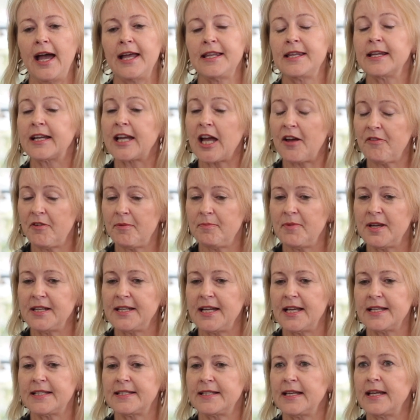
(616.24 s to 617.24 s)
the government
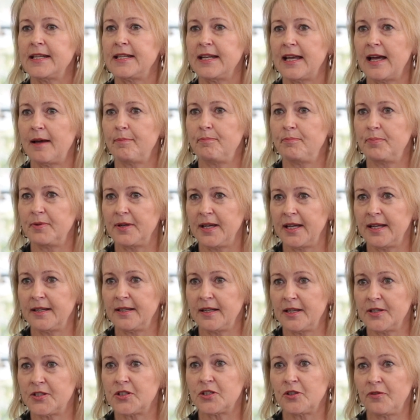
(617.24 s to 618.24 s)
has set up
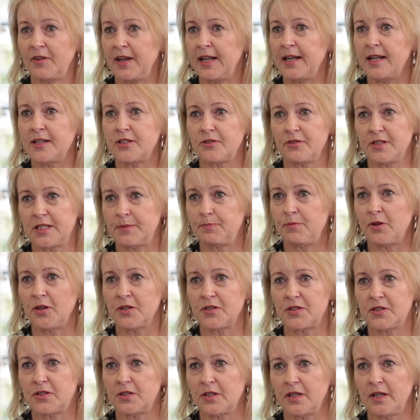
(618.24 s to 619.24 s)
a surveillance
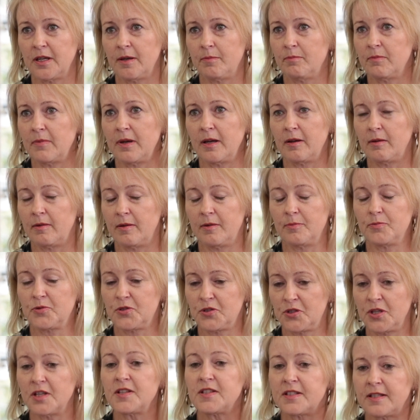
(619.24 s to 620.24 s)
response
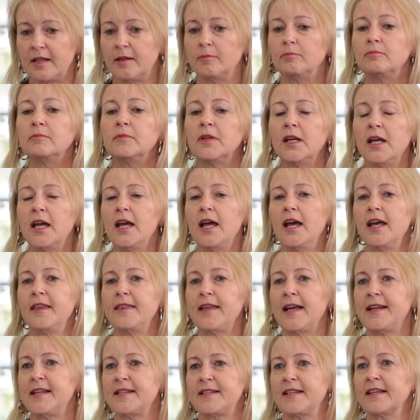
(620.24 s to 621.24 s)
system
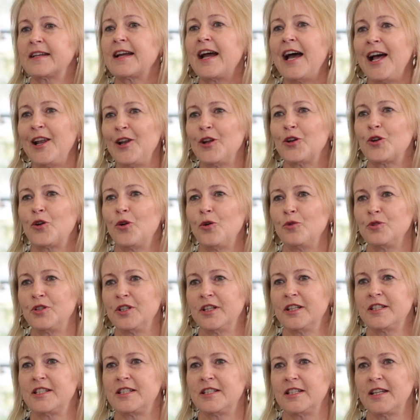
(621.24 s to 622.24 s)
that is a
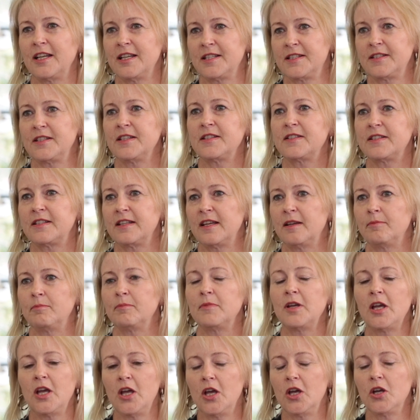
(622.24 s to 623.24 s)
color-coded
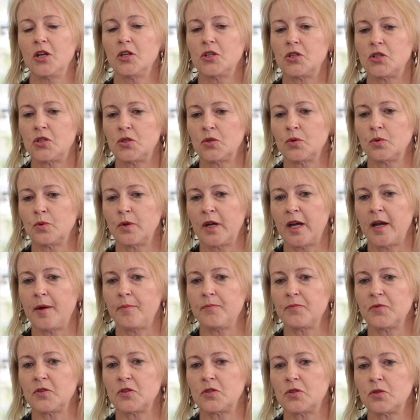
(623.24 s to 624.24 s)
system to
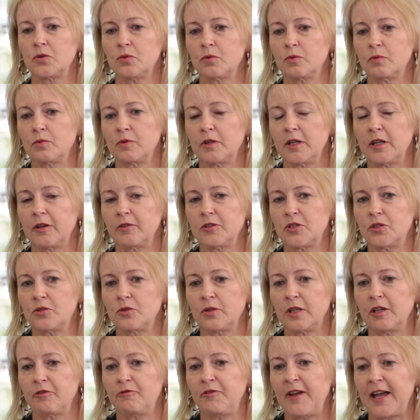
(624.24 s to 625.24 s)

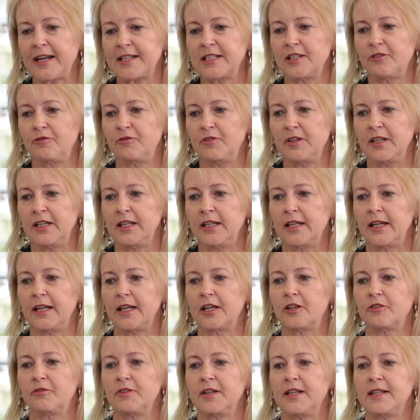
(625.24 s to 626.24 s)
effectively
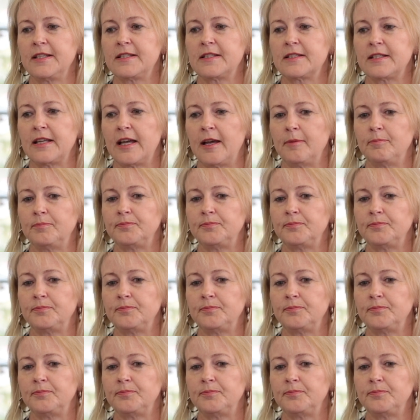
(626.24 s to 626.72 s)
increase